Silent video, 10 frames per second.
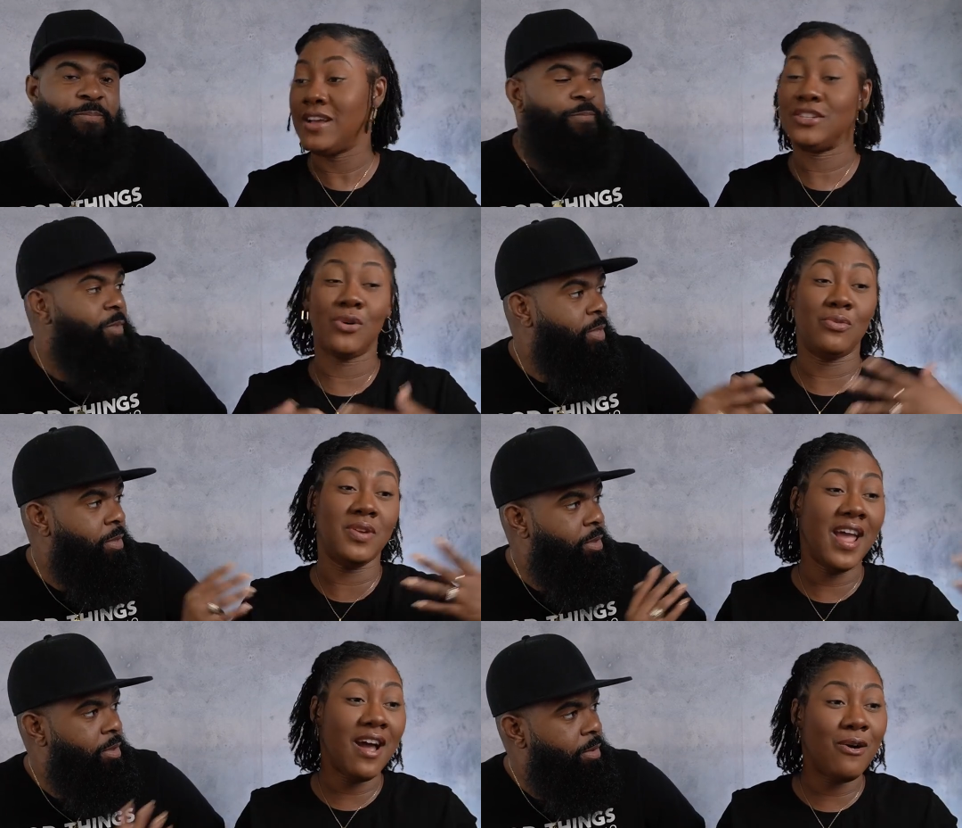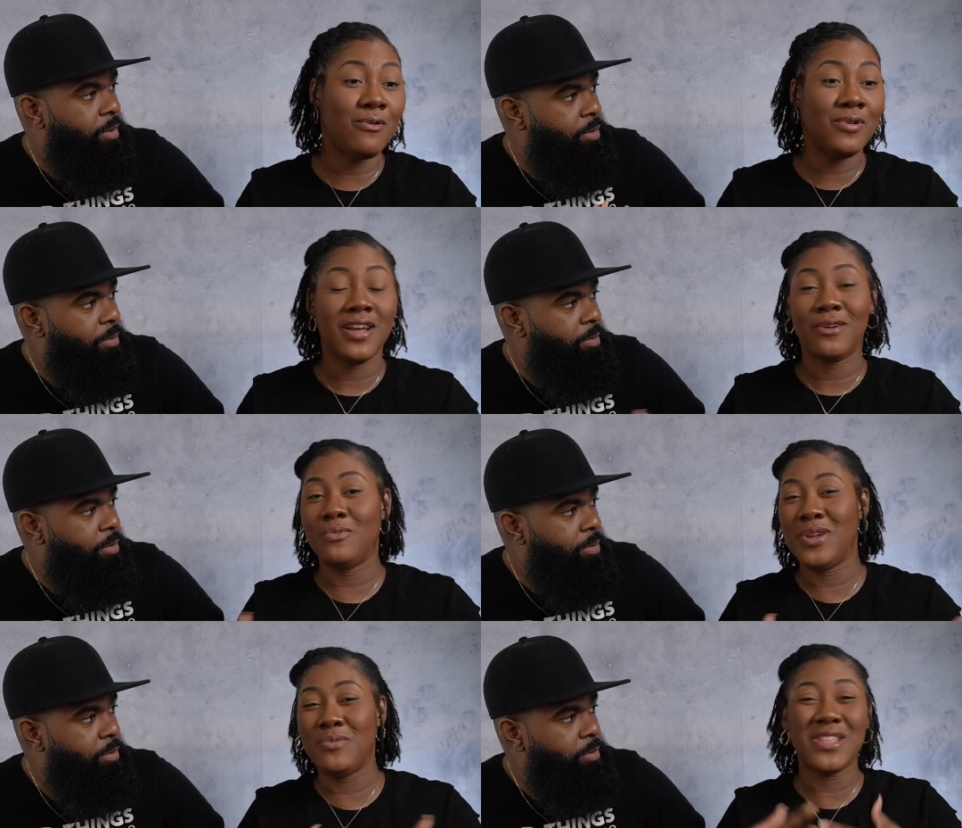Speaker 1: So now
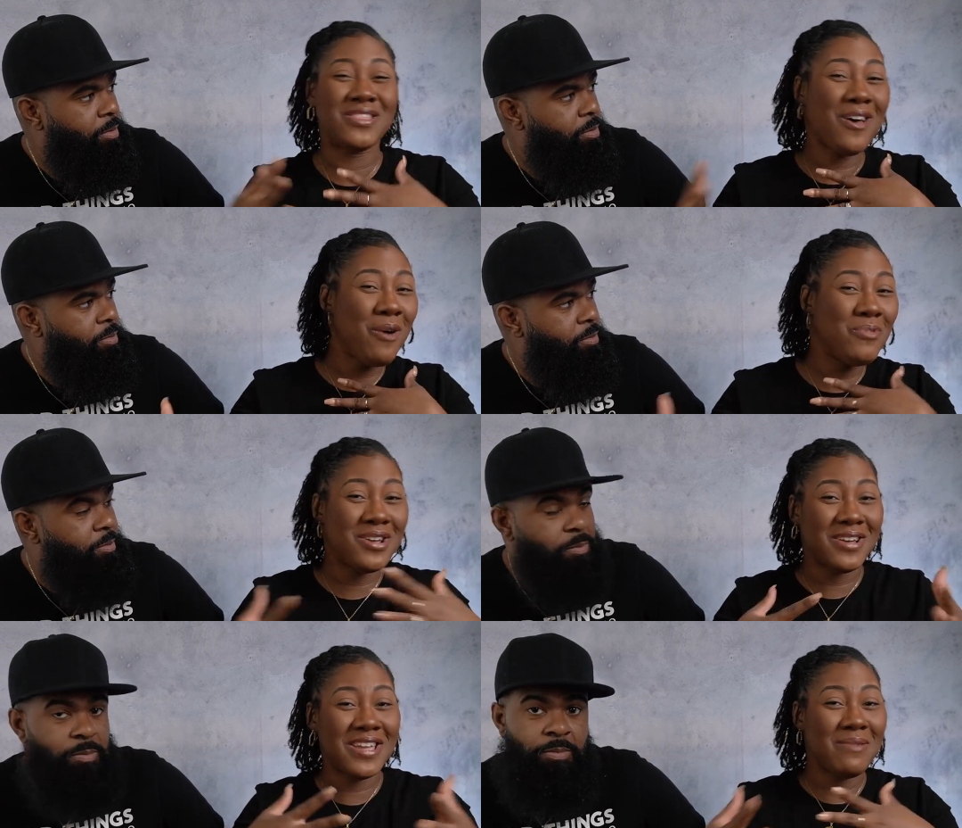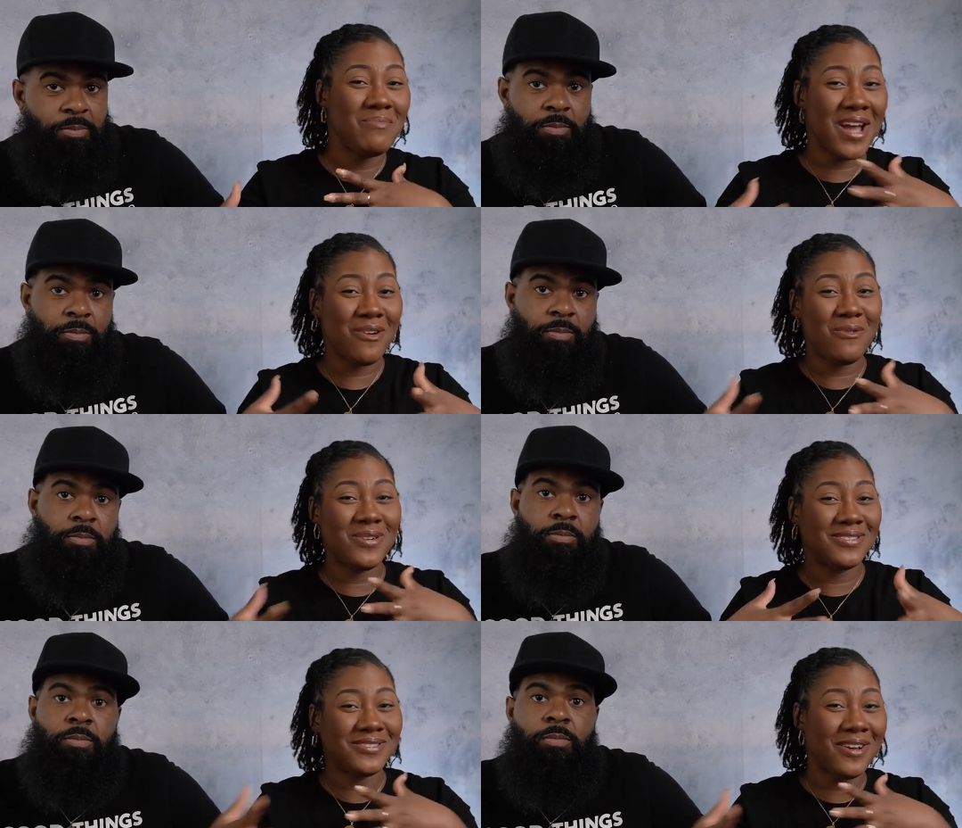we, we thought we could get back
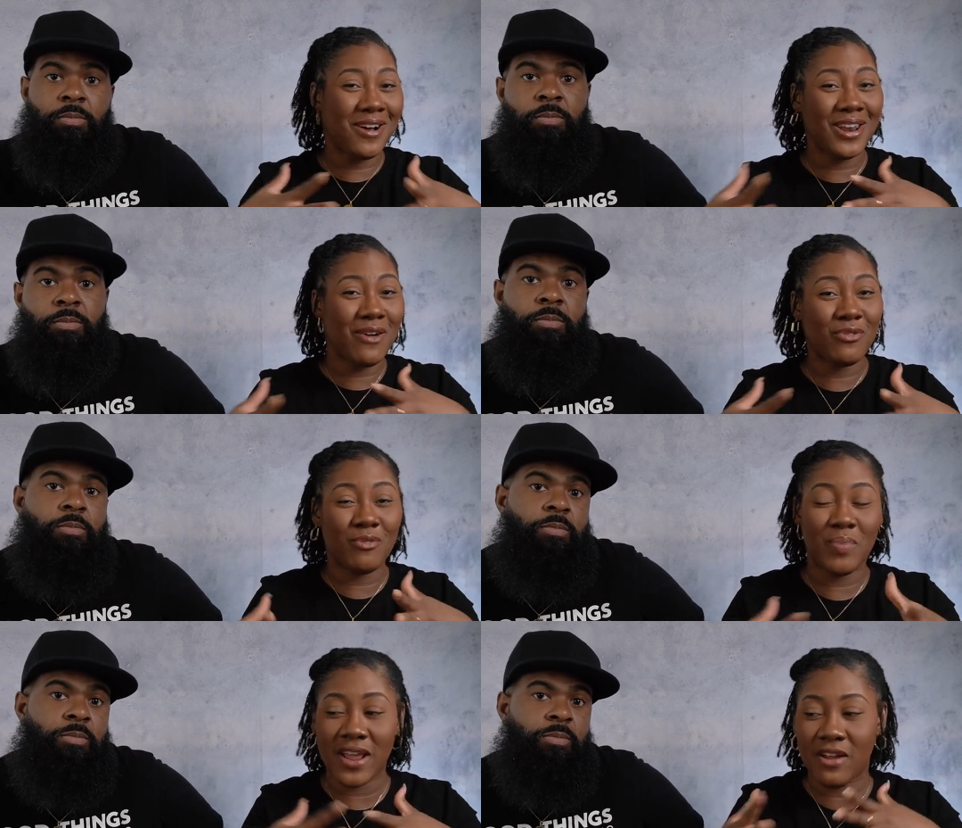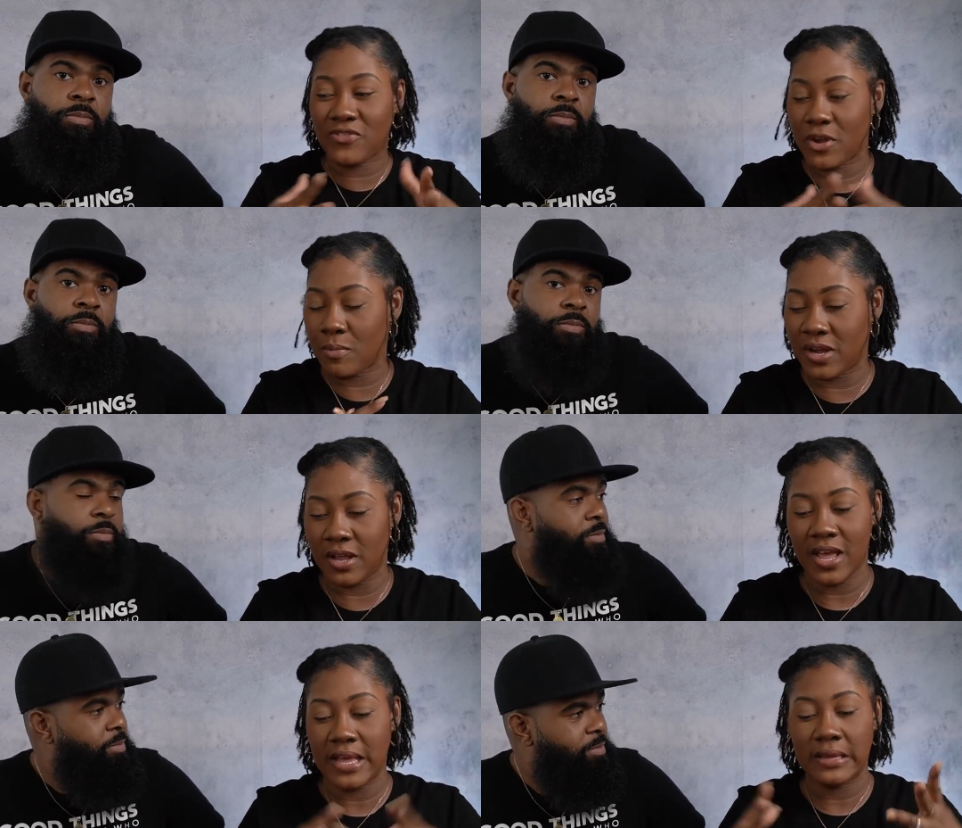on a level playing field, but